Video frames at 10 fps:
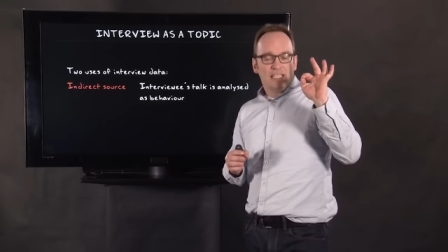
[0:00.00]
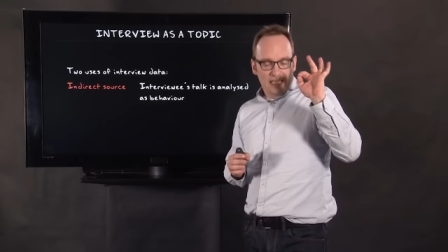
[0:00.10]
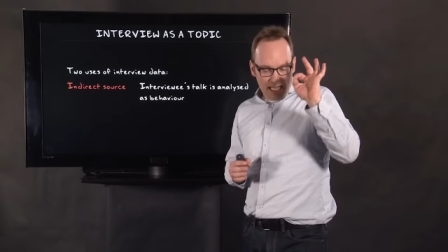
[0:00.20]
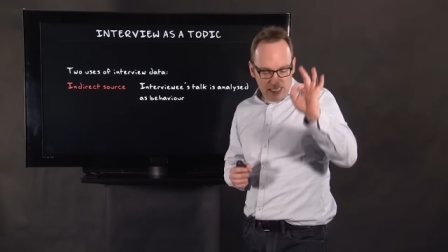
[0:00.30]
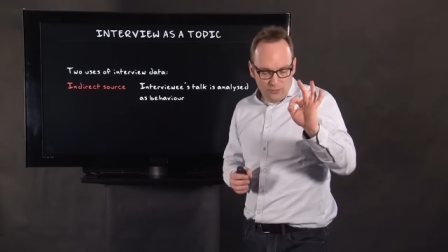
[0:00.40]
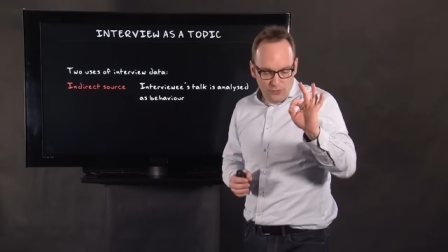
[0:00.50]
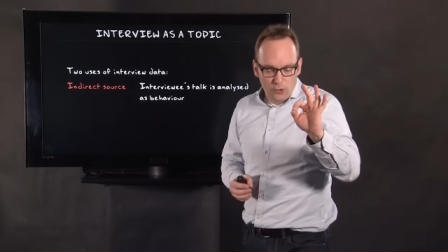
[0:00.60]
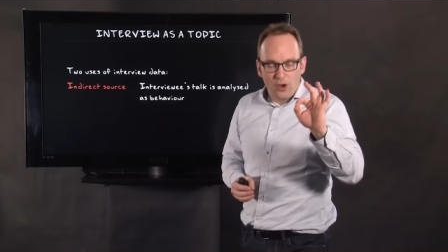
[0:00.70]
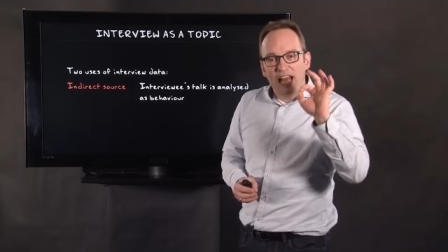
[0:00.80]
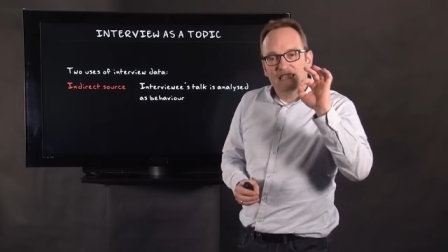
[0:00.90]
the
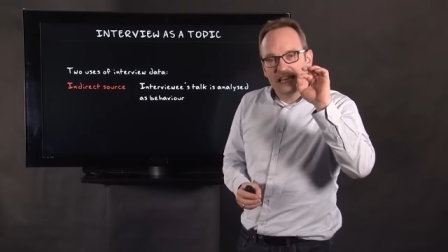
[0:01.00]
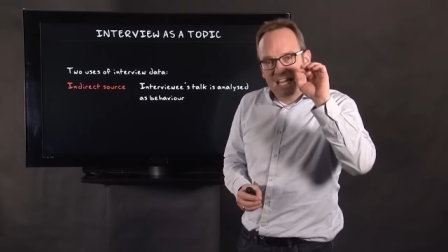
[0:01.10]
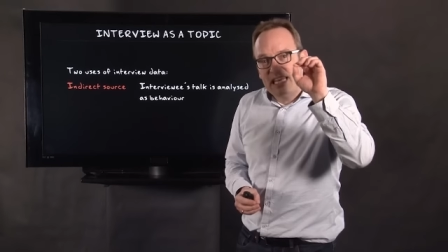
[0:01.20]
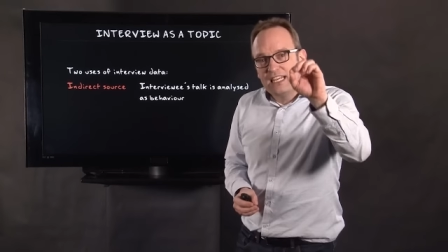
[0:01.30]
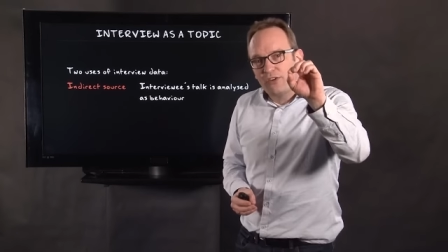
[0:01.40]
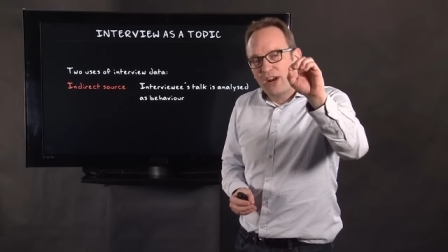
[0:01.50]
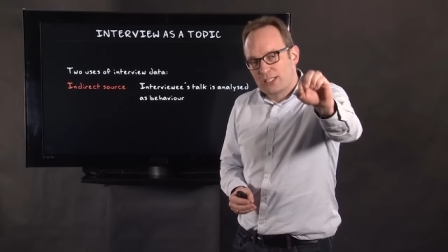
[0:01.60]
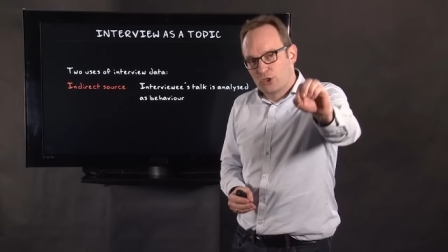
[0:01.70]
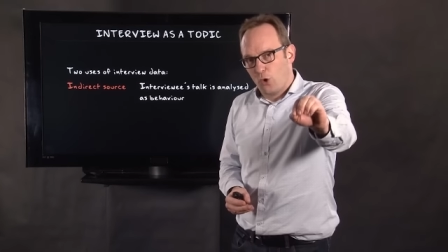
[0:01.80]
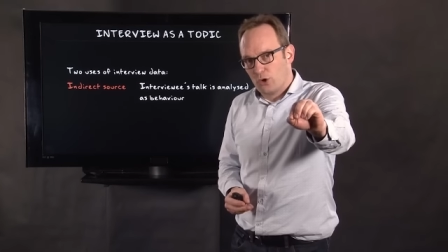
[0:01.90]
interview as an
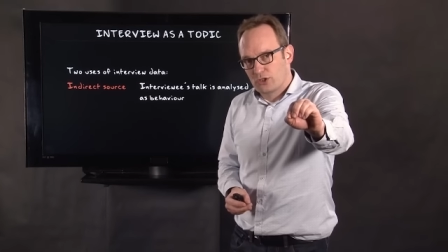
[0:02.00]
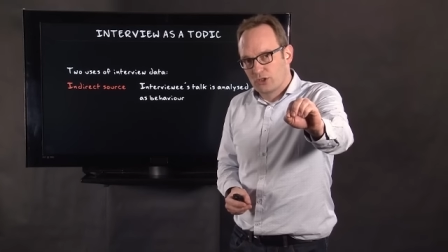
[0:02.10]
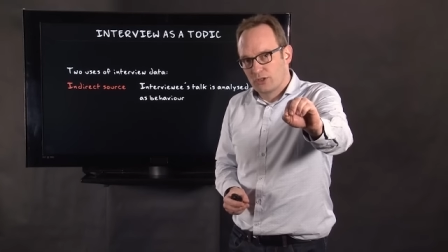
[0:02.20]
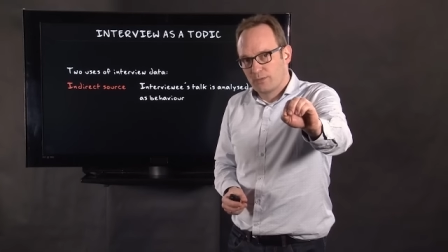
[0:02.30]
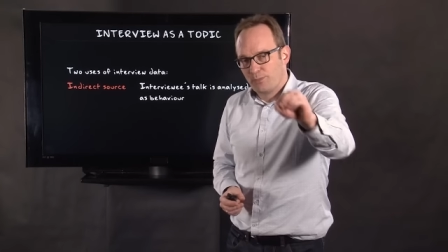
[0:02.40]
indirect source.